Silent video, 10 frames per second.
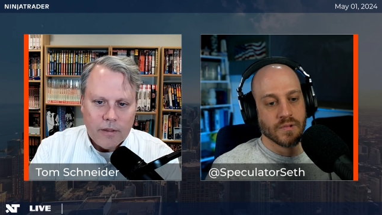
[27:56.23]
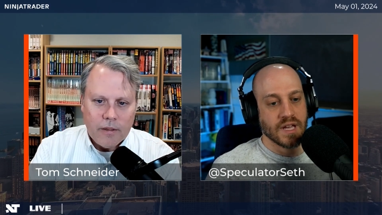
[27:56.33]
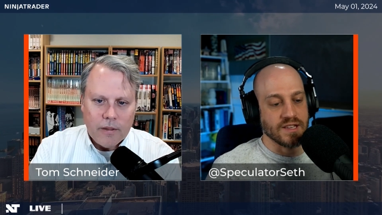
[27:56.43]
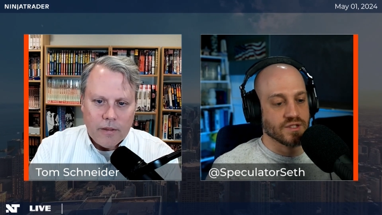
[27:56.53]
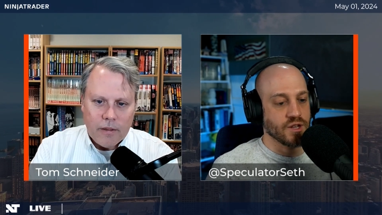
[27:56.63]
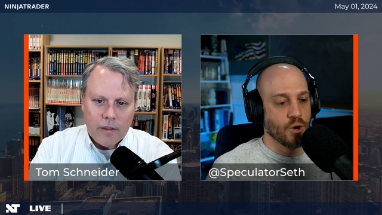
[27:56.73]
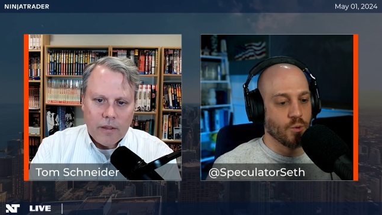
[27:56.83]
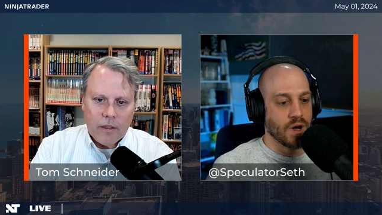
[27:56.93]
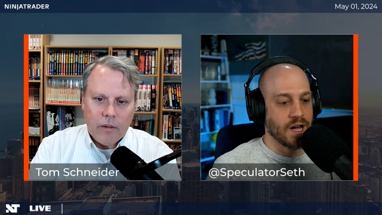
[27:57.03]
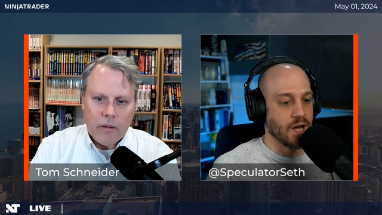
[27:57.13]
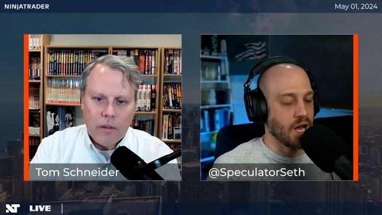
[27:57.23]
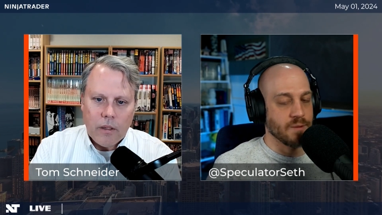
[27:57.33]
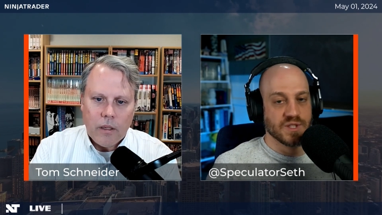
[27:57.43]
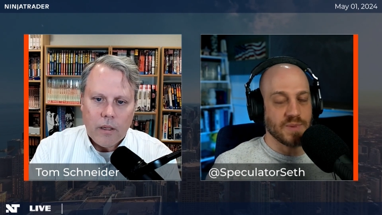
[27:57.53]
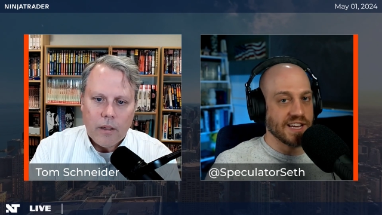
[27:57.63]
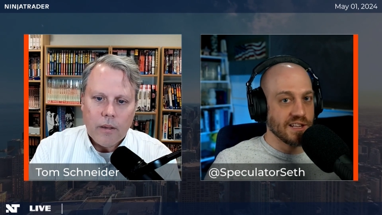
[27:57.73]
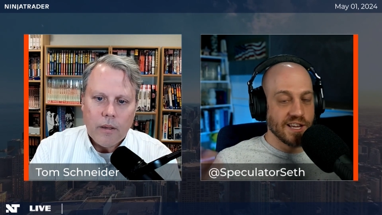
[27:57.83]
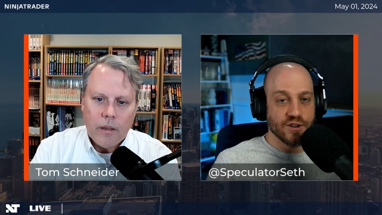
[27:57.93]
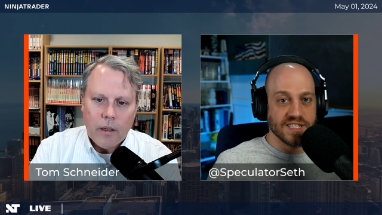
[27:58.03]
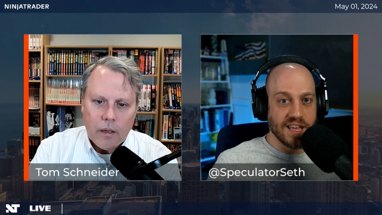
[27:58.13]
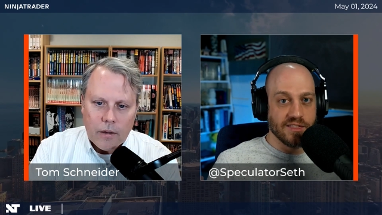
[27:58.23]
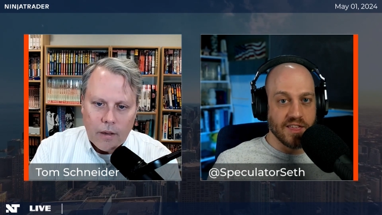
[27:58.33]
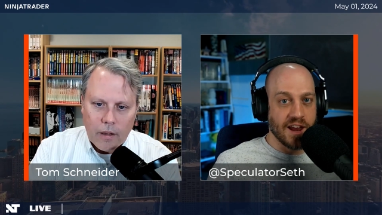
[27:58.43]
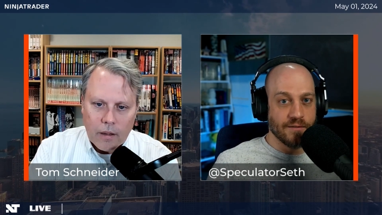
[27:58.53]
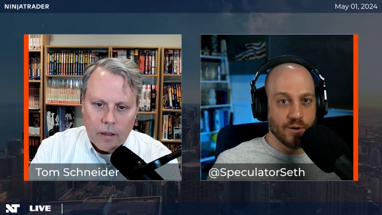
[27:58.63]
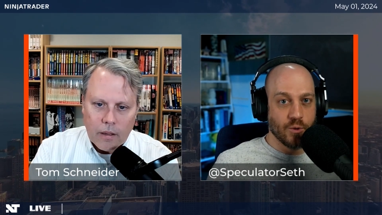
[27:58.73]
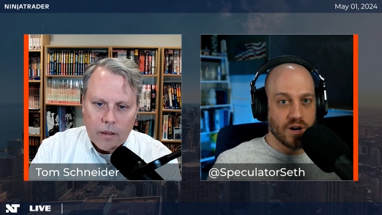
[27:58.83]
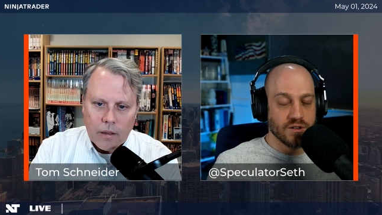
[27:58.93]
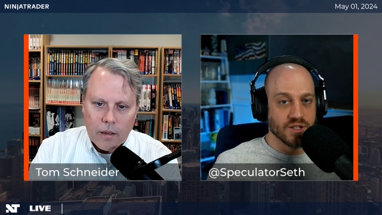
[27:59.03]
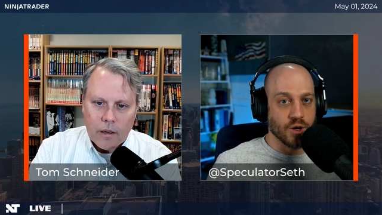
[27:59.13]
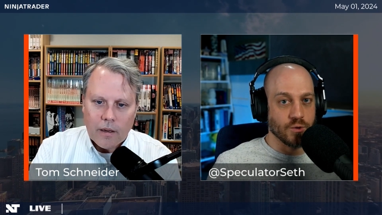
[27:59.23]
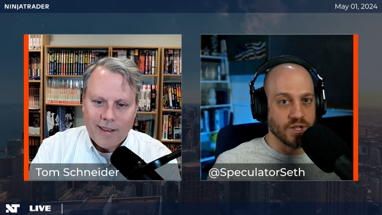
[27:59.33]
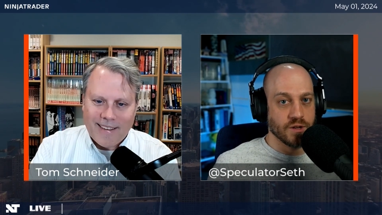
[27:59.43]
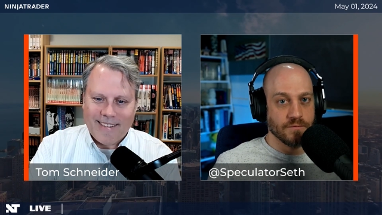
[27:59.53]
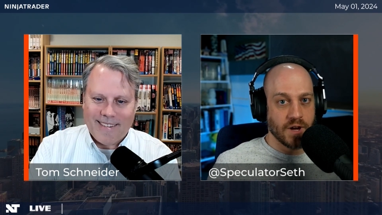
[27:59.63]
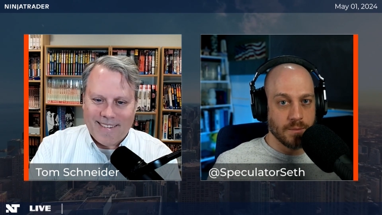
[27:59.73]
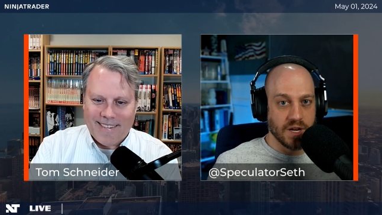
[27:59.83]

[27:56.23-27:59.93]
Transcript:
Speaker 1: Okay, so uh, I'm Speculator Seth everywhere. So you can find